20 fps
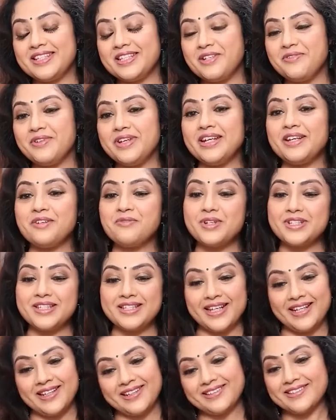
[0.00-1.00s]
Receiving it
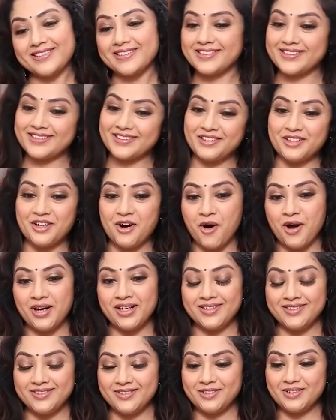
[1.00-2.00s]
was like
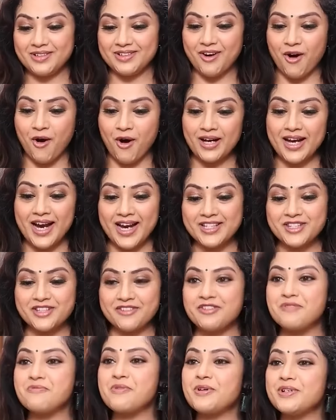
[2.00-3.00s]
all
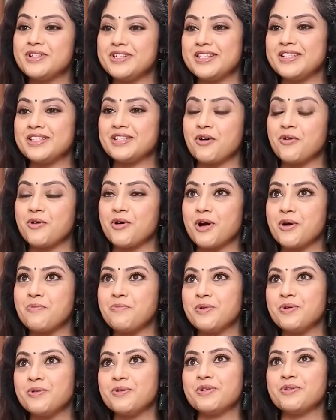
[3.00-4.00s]
kinds of emotions.
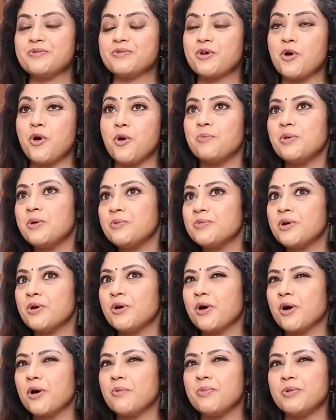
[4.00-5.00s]
Okokappudu kopam,
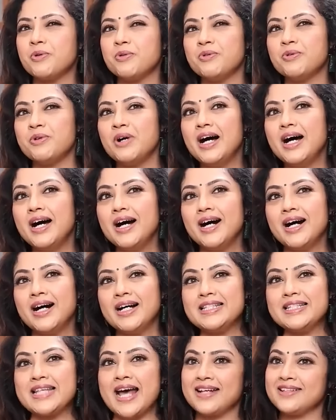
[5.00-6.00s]
okokappudu
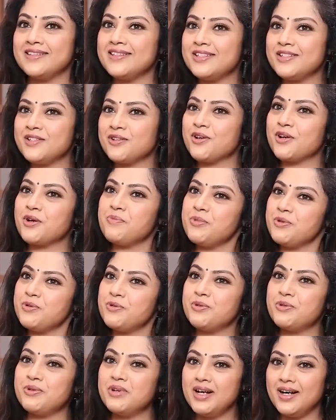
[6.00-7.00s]
sadness,
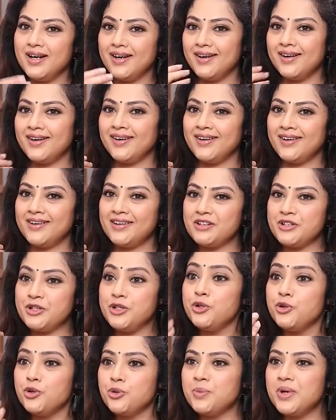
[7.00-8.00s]
okokappudu
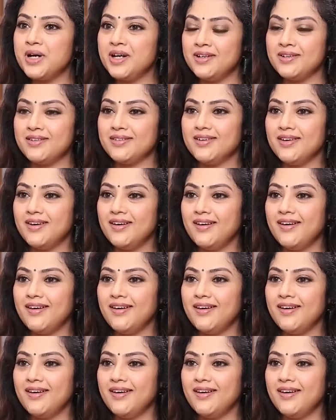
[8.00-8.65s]
humor,